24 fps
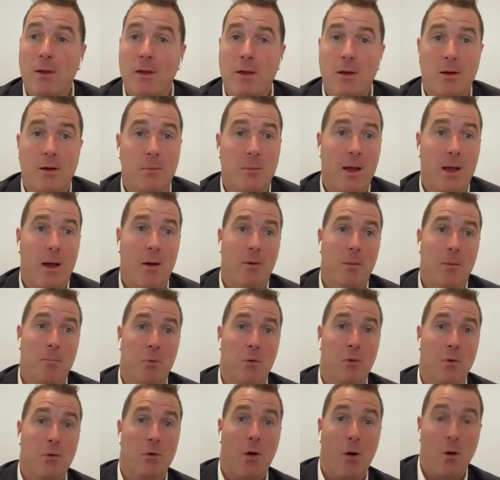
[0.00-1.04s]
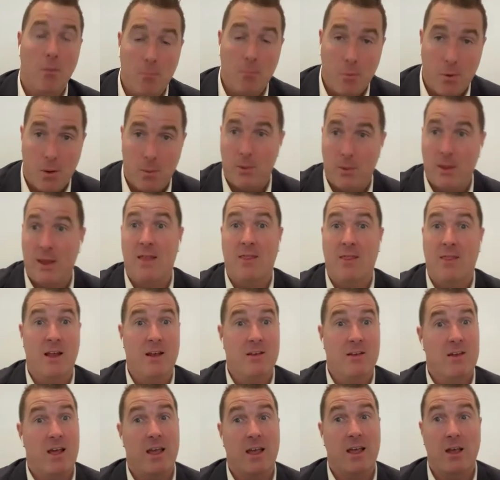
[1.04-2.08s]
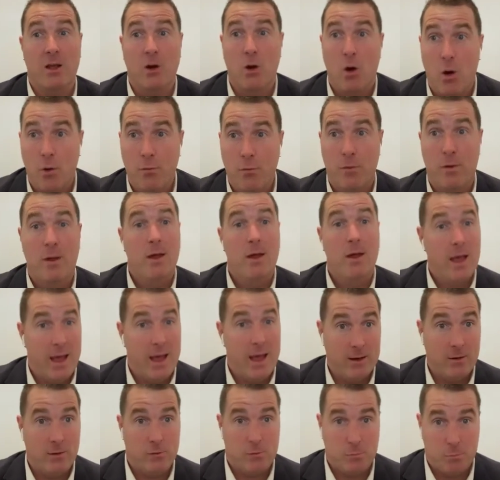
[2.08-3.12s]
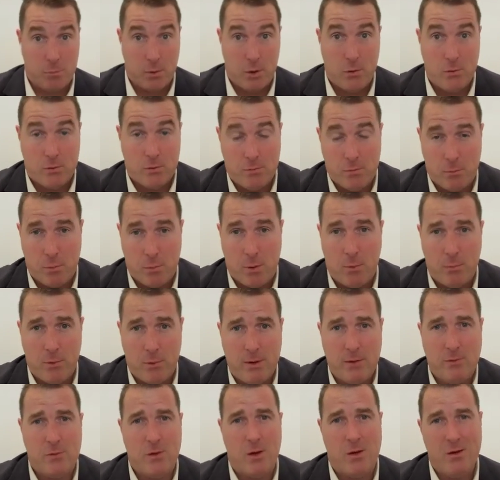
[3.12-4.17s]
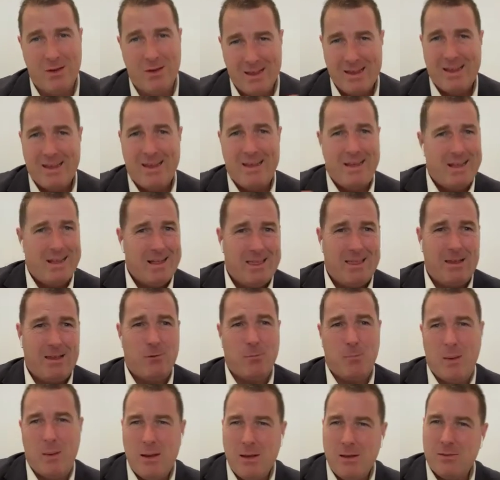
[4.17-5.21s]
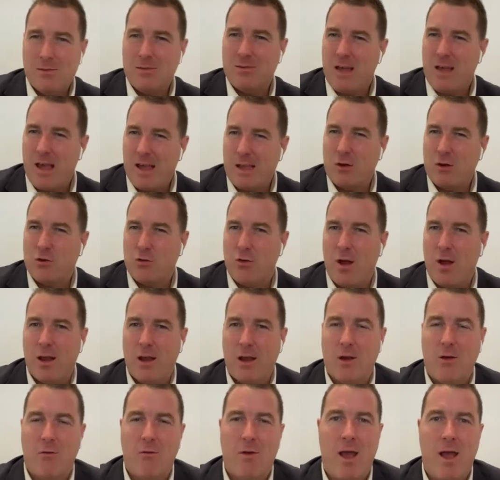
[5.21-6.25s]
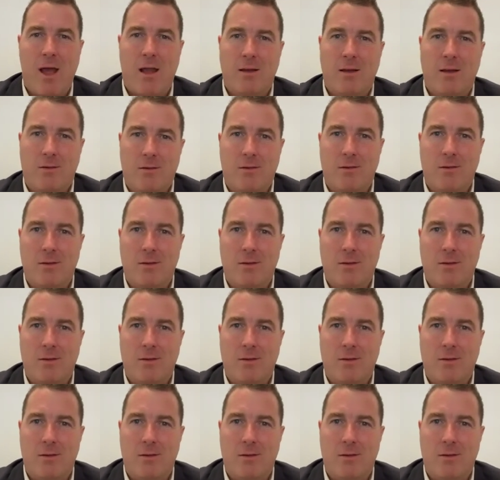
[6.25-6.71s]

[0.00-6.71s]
You've got to be able to put it on properly and then take it off and dispose of it properly. So there's been a stack of training around,